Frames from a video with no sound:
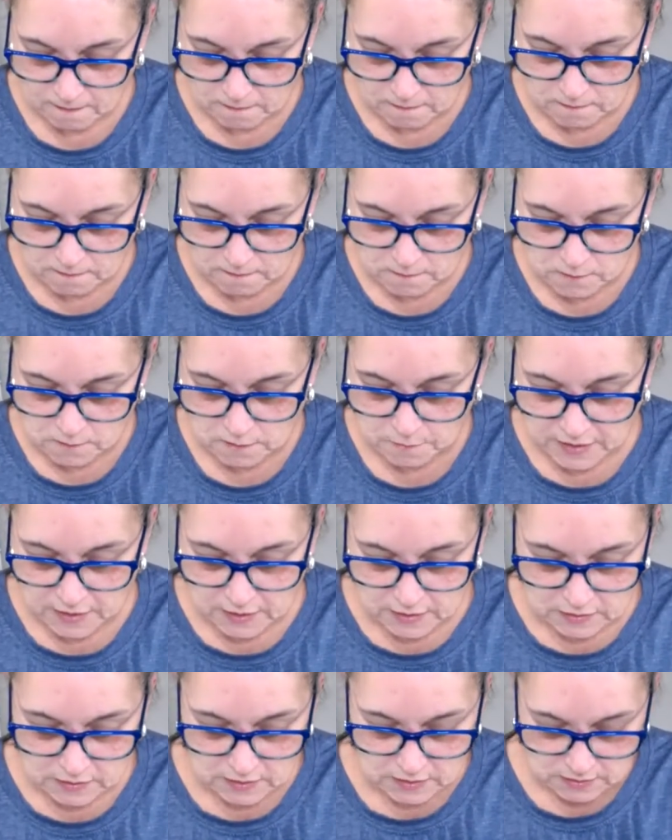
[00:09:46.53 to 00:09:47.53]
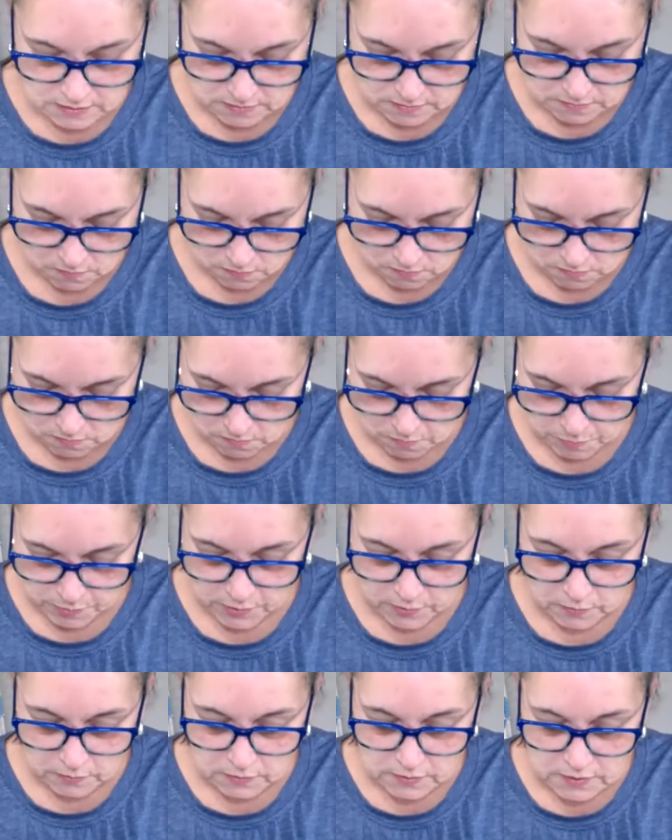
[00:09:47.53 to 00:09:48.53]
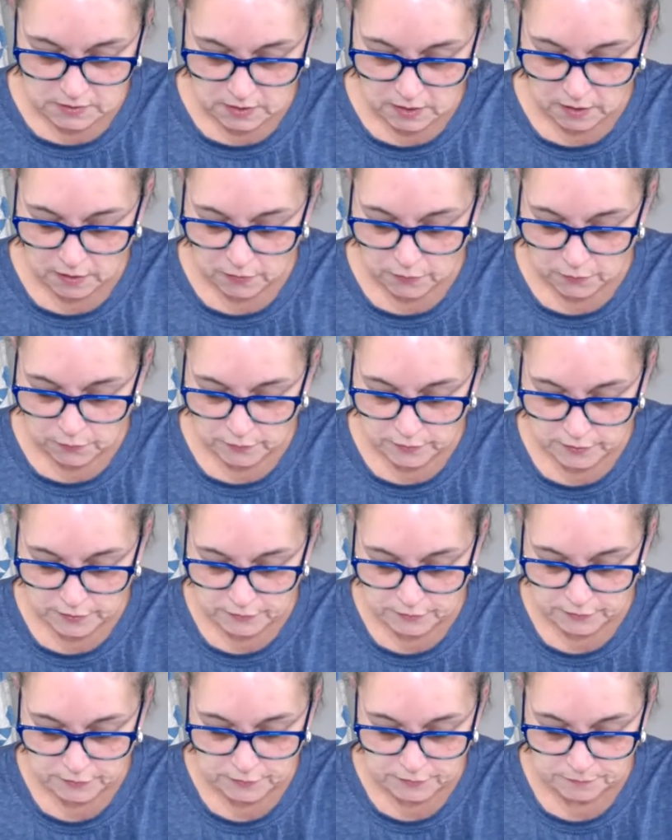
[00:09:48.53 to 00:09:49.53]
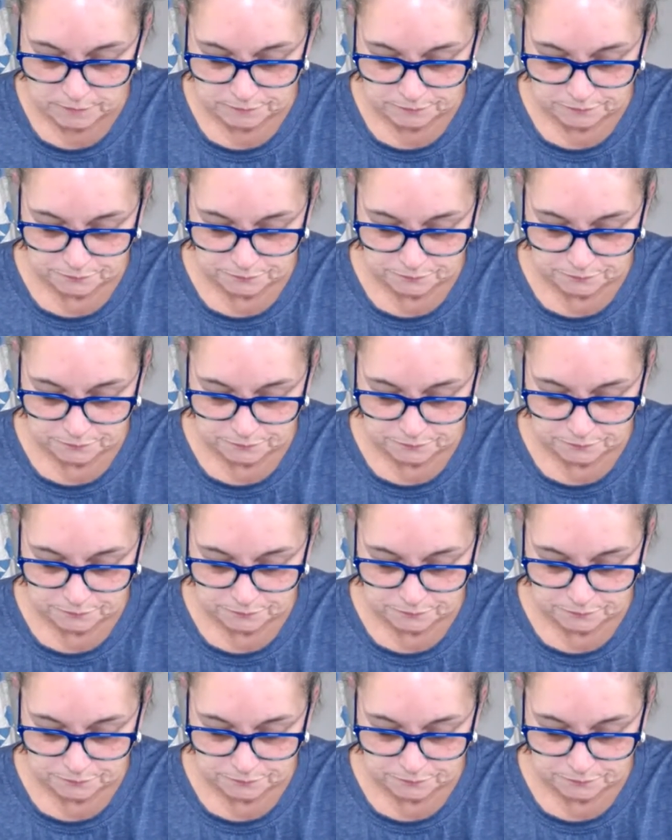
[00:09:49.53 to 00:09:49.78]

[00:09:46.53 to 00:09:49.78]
So let me get these all pulled together here.